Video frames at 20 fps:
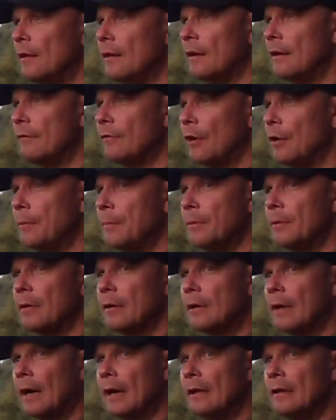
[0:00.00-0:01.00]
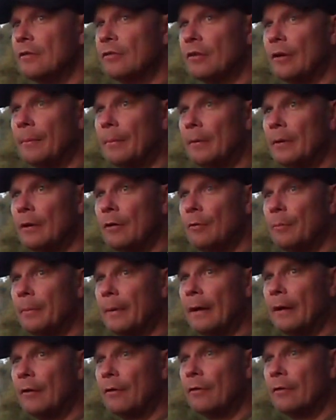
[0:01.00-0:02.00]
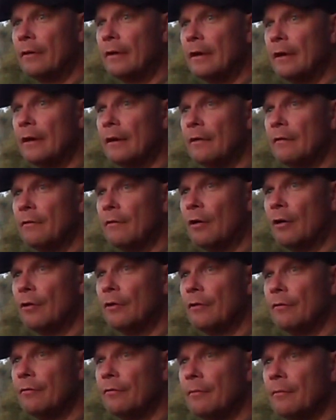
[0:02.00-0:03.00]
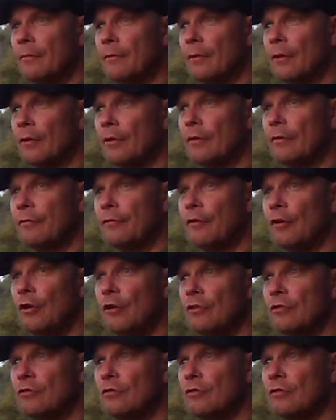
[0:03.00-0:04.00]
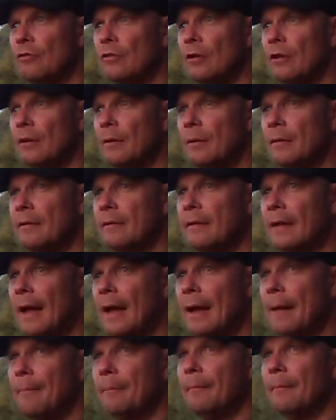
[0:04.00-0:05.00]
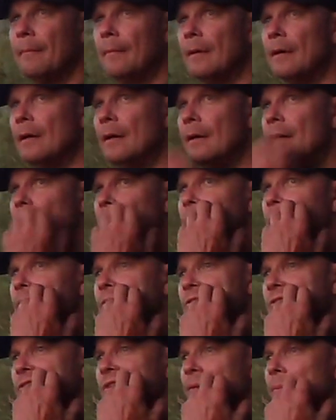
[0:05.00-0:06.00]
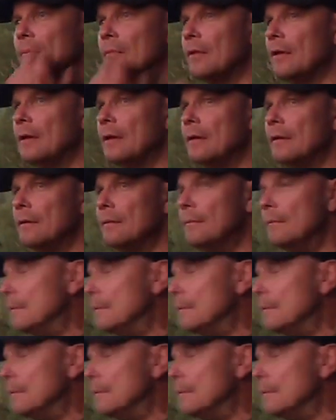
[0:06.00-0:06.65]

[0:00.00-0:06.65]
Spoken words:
they've opened the gates up a little bit on the first dam or something.